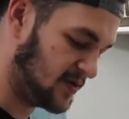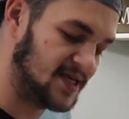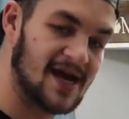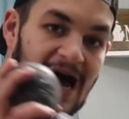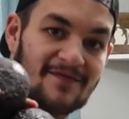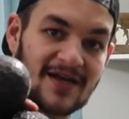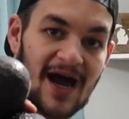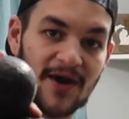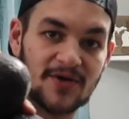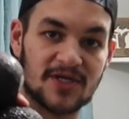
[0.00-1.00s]
always get
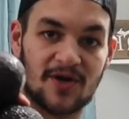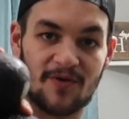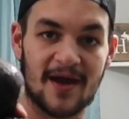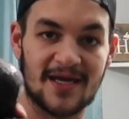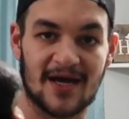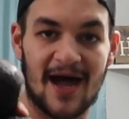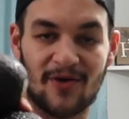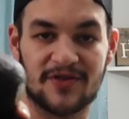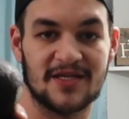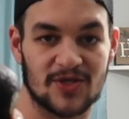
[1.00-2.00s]
avocados, a great
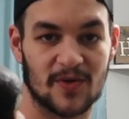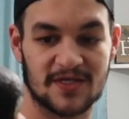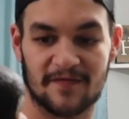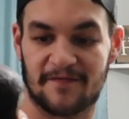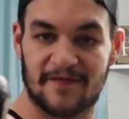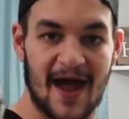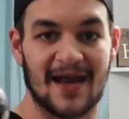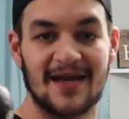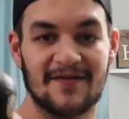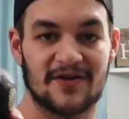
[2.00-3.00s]
healthy source of fat.